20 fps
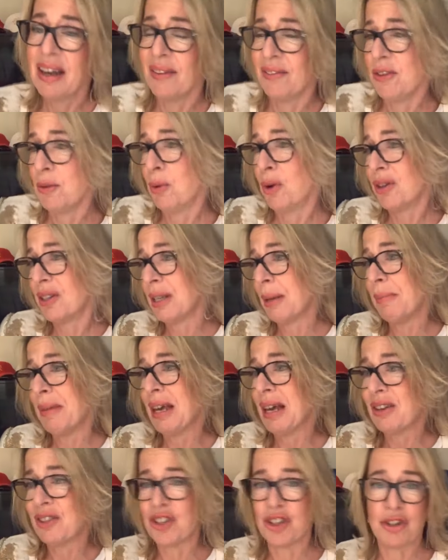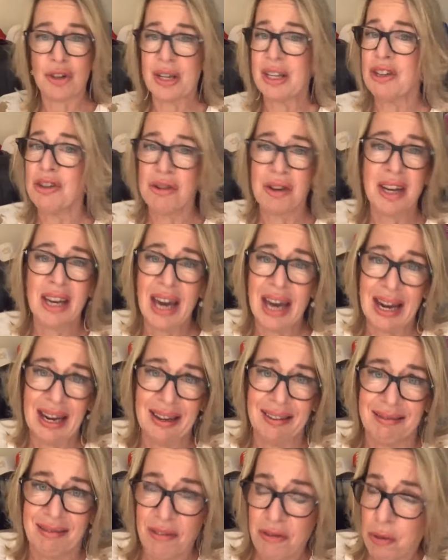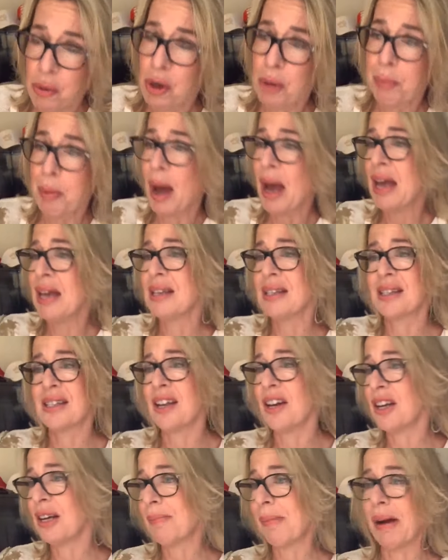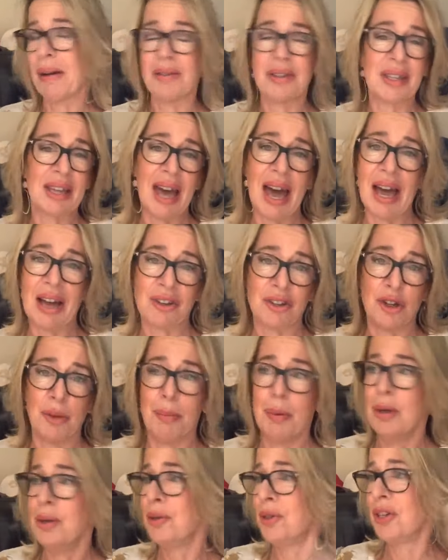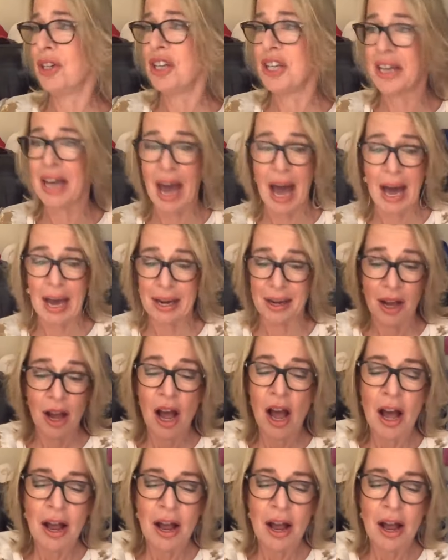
If you want something else to drink, you can get it. If you want to pay a certain amount to get extra booze, you can.